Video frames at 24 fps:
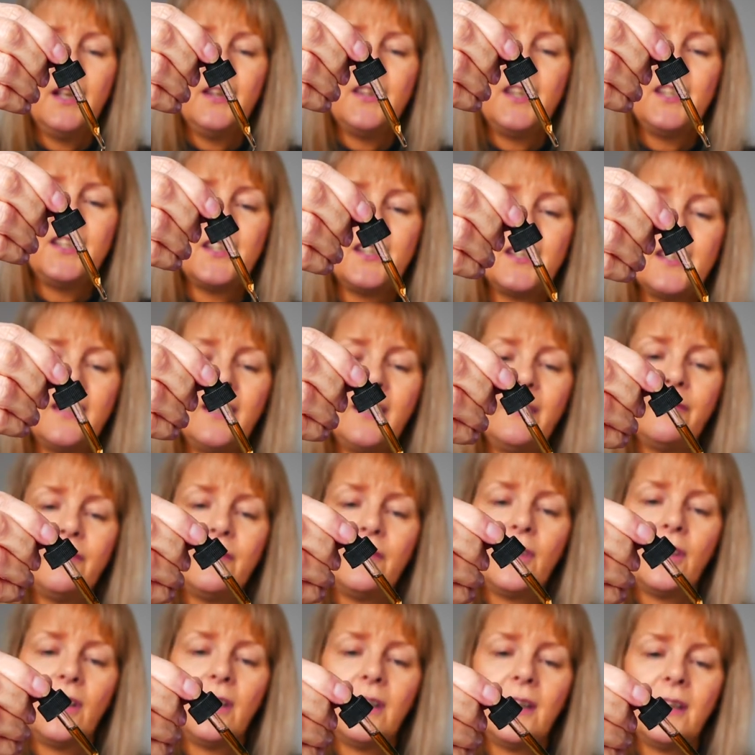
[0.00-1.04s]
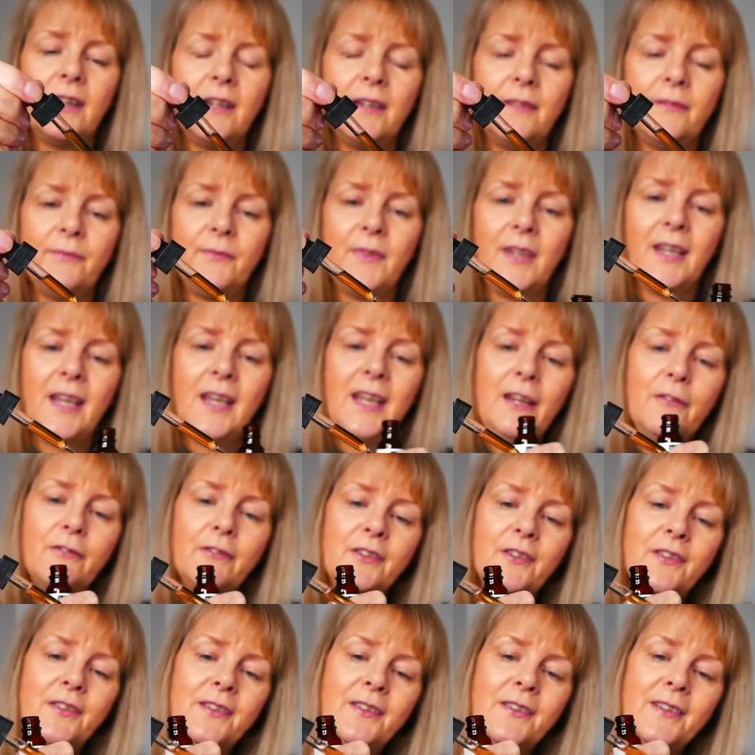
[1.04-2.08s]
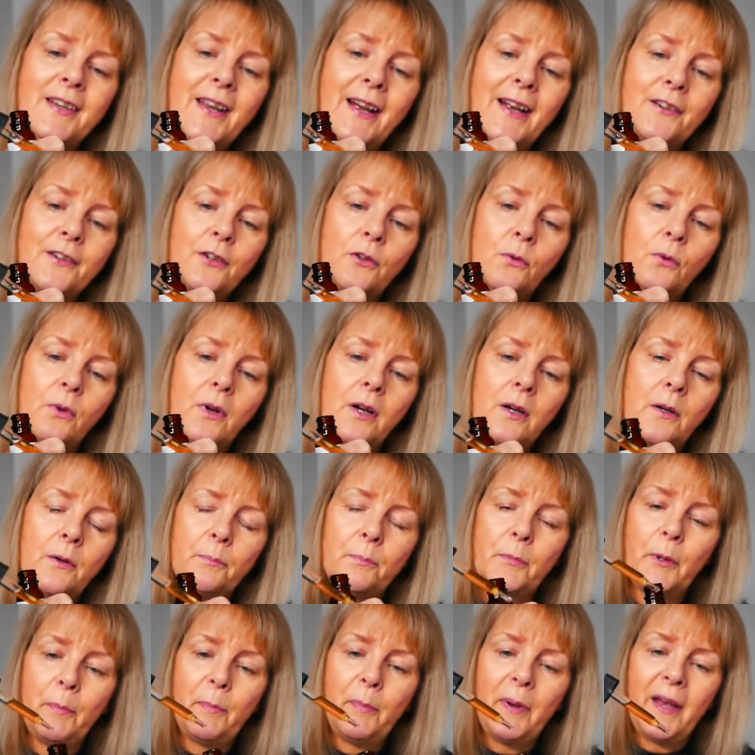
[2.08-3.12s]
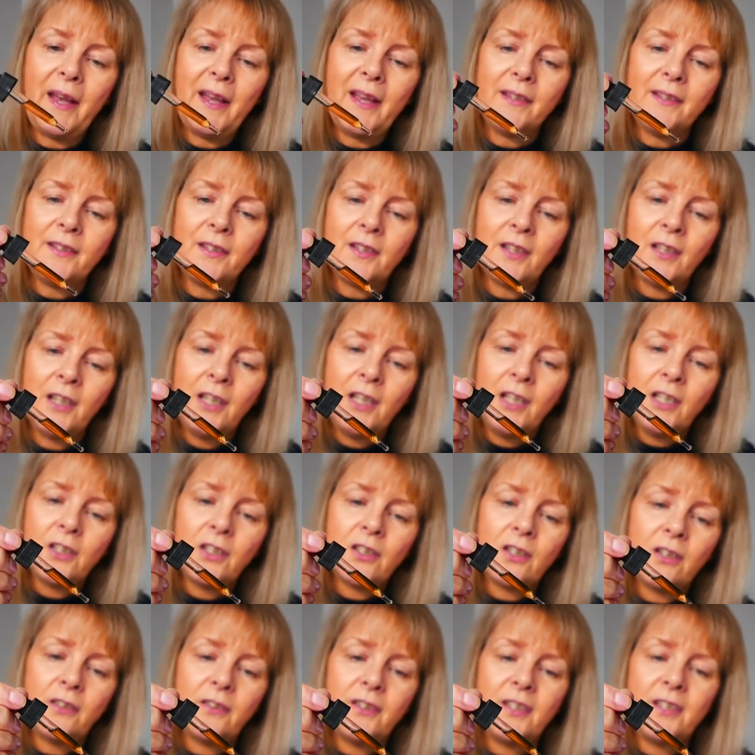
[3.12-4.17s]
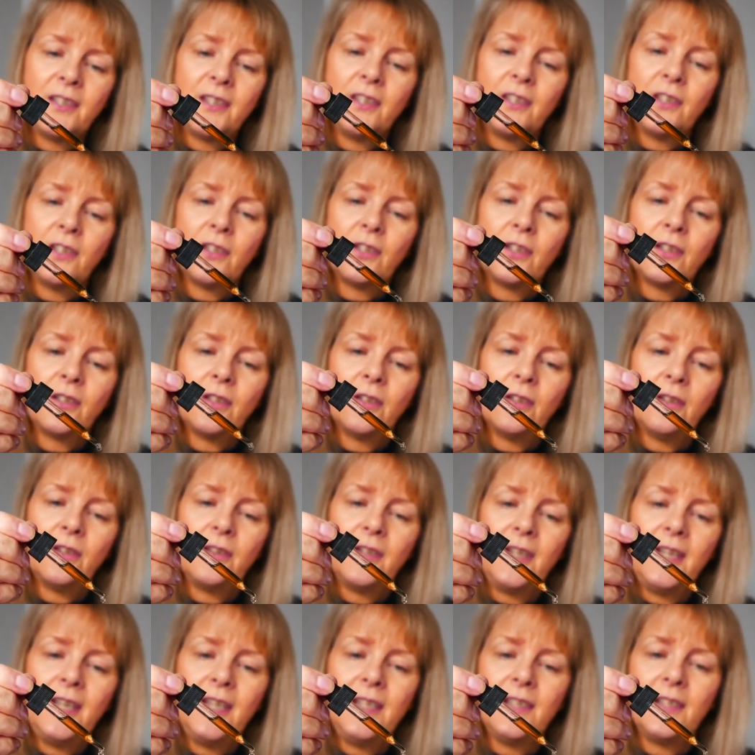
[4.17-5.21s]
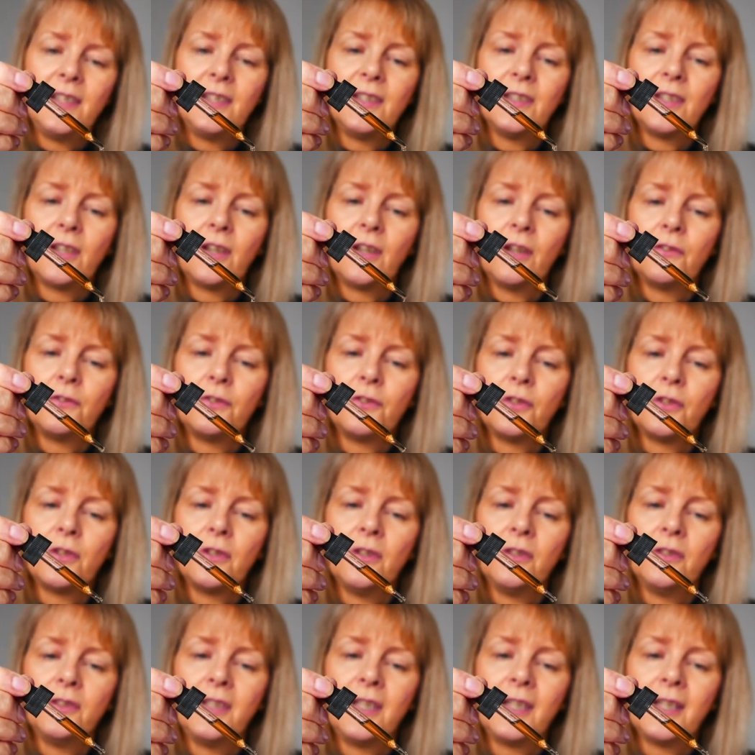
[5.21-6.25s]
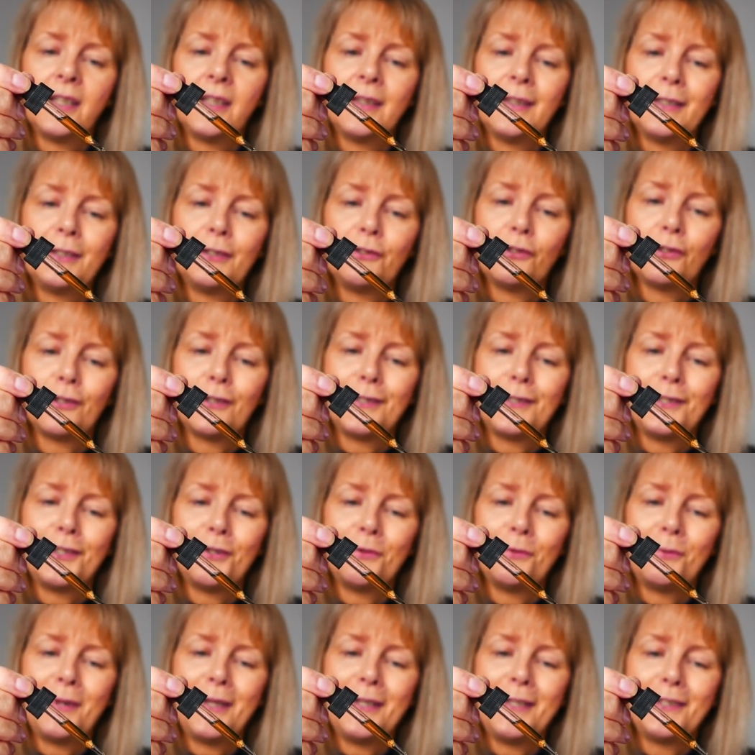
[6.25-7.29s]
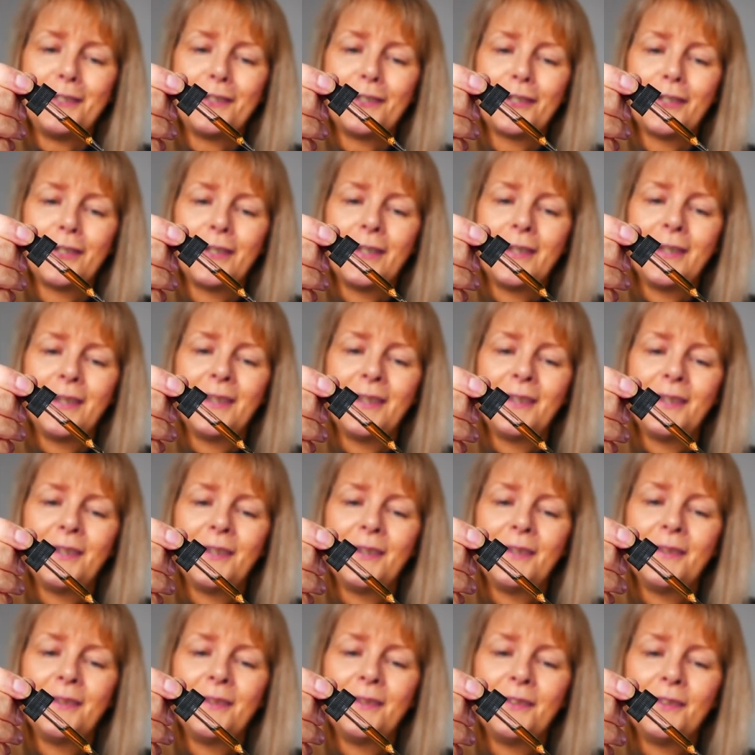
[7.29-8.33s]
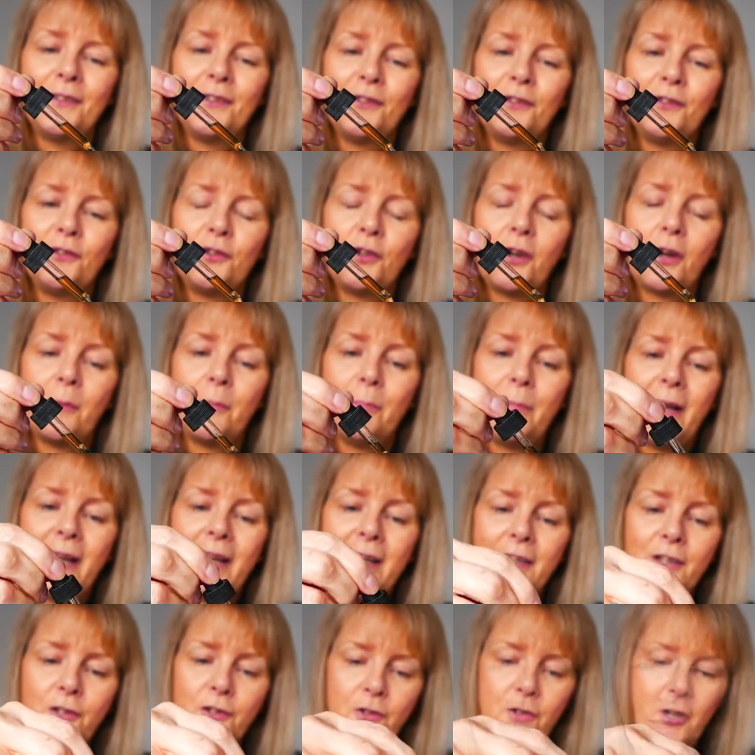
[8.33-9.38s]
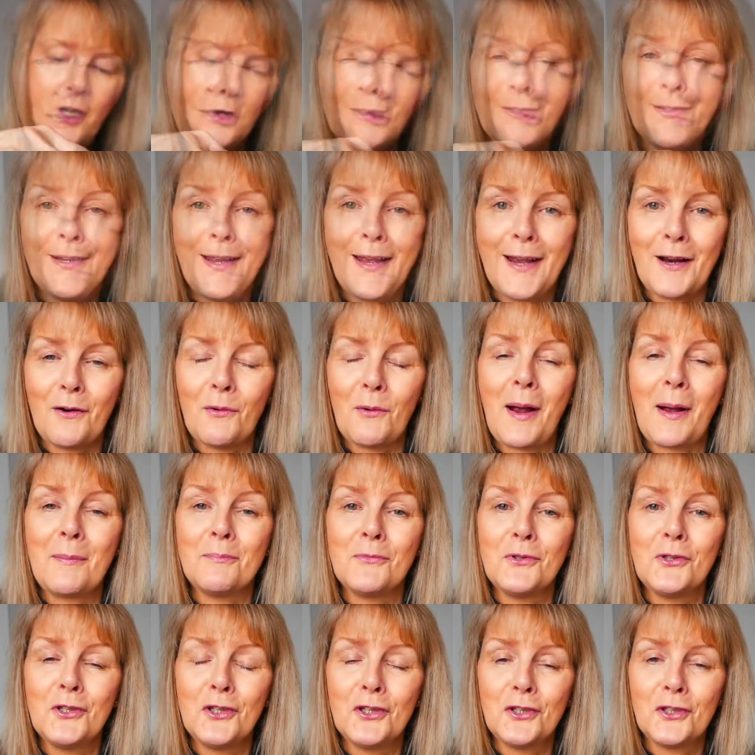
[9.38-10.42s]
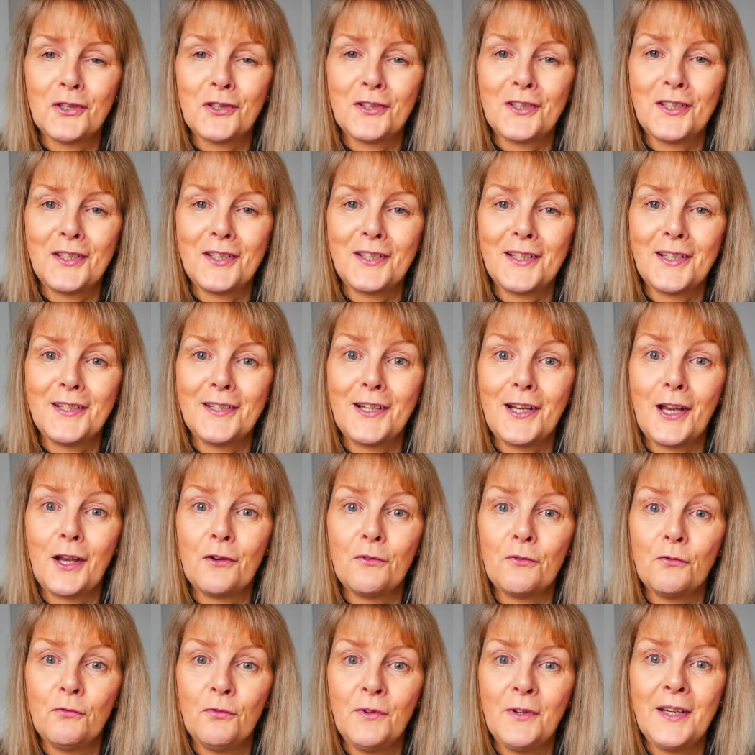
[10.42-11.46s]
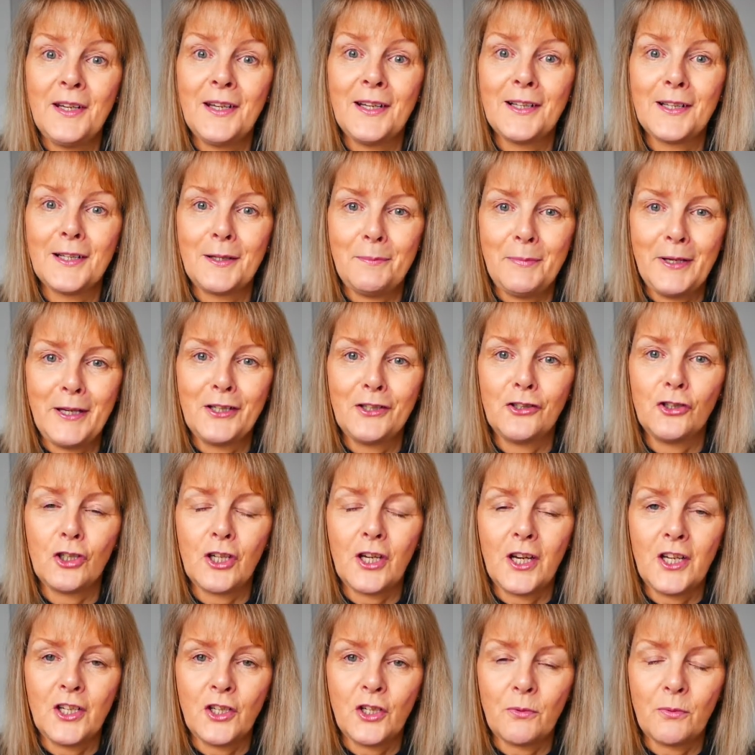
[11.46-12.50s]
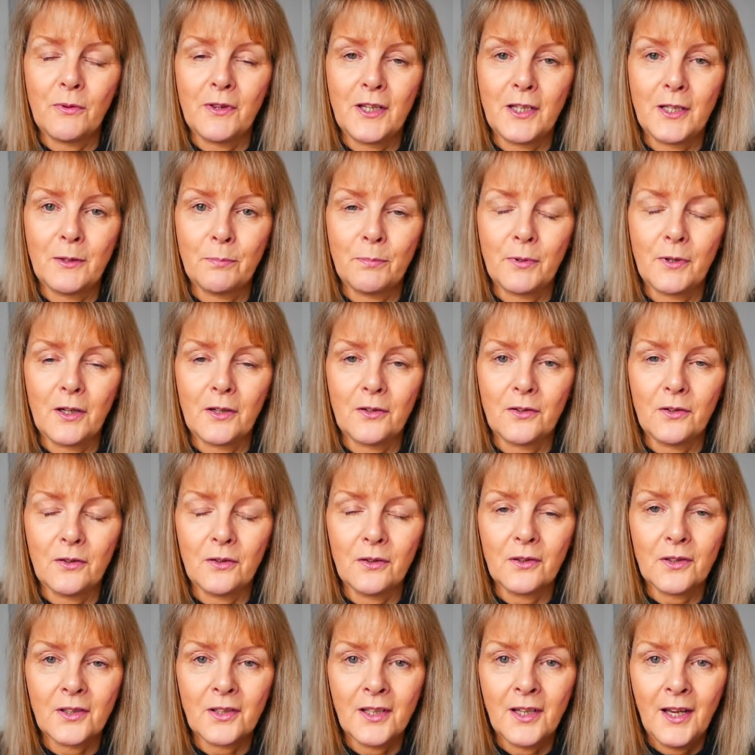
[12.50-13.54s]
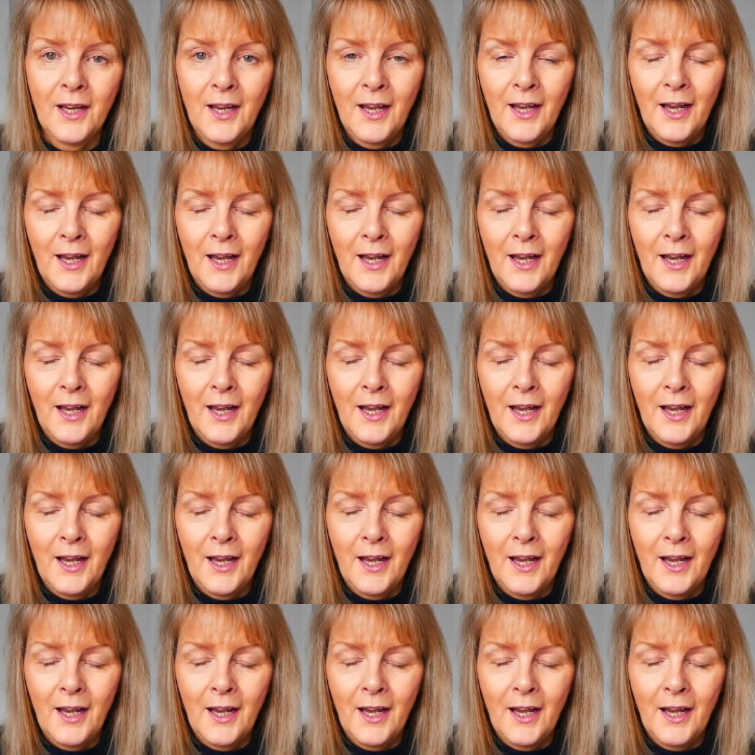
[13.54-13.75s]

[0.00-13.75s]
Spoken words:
This has even got an even narrower pipette, so this is so easy to control. You can literally do it drop by drop. Now I'm noticing a really big change with this product.